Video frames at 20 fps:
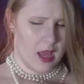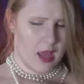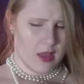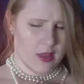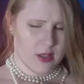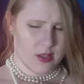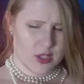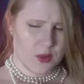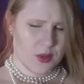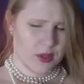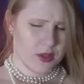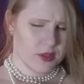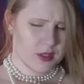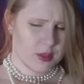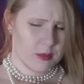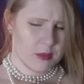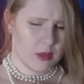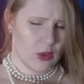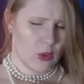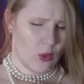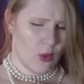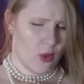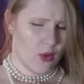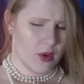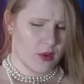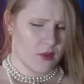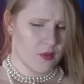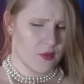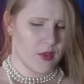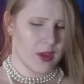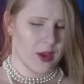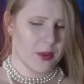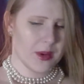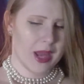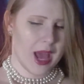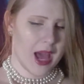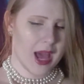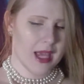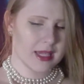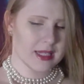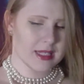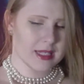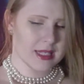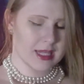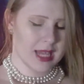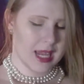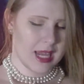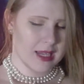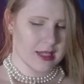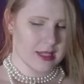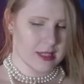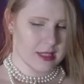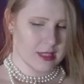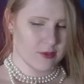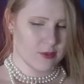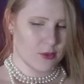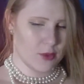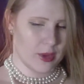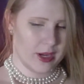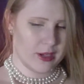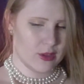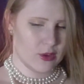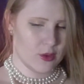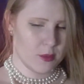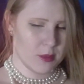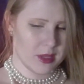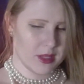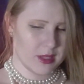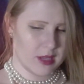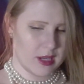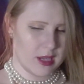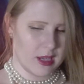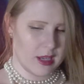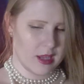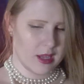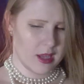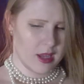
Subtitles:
that you are some lord of very high estate and of great nobility.